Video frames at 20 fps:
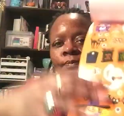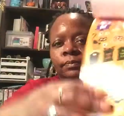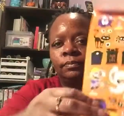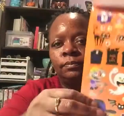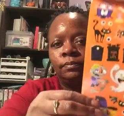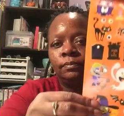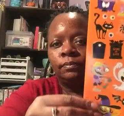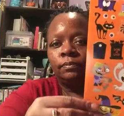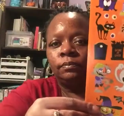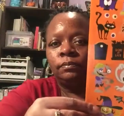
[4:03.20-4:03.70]

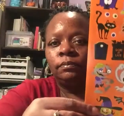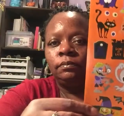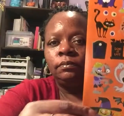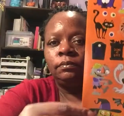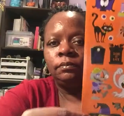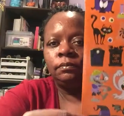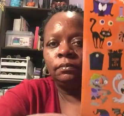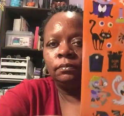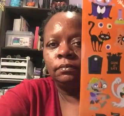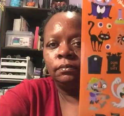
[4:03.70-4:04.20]

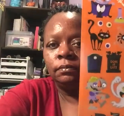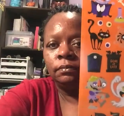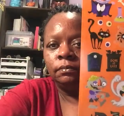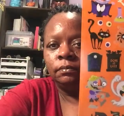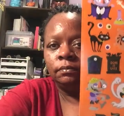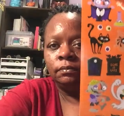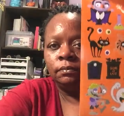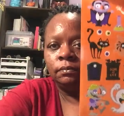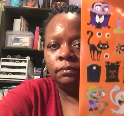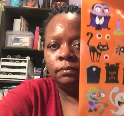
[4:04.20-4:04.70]

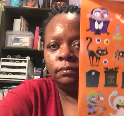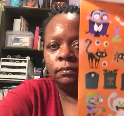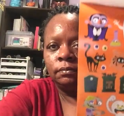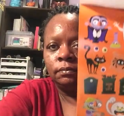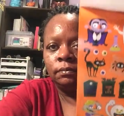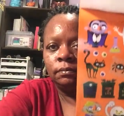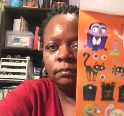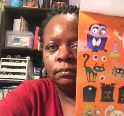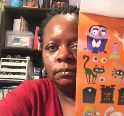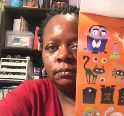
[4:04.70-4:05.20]

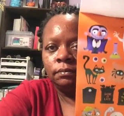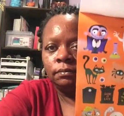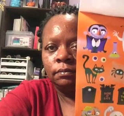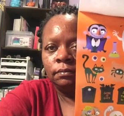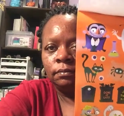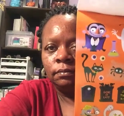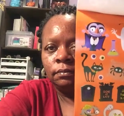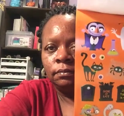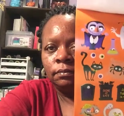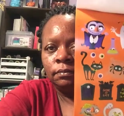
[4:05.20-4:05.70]

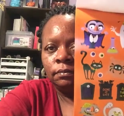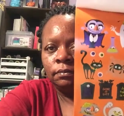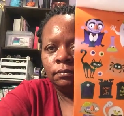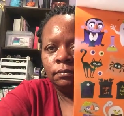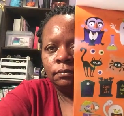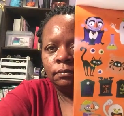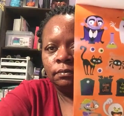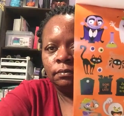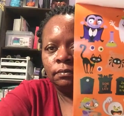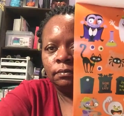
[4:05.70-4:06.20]

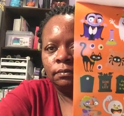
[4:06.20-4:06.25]
(silence)